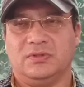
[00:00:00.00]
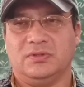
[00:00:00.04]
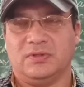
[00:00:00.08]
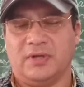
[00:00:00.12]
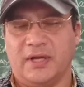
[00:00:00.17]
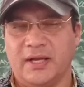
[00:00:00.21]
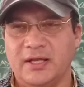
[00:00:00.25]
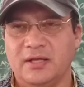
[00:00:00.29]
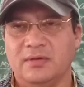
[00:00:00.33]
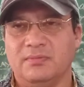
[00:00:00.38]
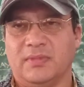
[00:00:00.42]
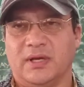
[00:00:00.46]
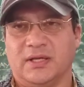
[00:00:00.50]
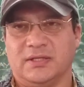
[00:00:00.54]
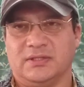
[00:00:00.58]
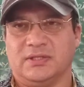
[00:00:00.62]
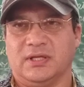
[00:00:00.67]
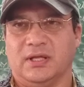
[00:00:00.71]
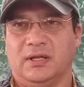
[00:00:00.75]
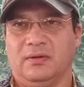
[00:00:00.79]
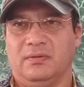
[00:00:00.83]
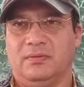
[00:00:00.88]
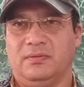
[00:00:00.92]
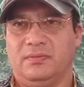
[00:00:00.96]
crying
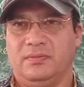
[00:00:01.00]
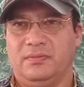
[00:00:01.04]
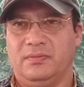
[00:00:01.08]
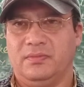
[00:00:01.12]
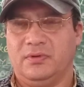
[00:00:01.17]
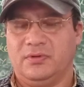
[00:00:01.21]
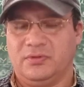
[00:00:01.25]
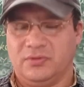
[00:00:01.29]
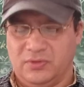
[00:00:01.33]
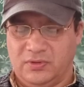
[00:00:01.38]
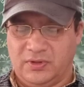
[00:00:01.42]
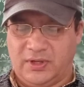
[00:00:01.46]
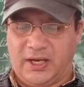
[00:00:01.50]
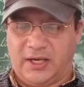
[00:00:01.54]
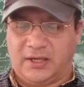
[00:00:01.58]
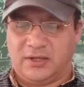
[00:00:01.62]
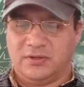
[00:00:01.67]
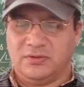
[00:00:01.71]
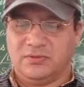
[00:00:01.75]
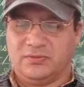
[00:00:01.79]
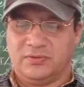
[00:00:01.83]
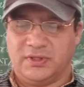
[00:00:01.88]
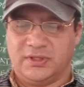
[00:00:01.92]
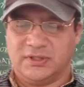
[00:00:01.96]
myself to look at
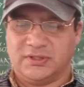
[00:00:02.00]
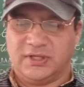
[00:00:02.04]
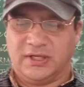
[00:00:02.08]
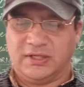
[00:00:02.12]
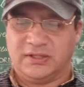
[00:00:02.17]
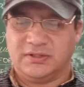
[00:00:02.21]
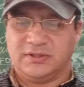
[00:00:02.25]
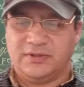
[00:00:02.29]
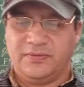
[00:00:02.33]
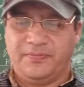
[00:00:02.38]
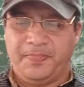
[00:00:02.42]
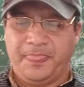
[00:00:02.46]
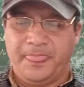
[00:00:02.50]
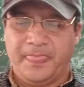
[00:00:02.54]
you, he says.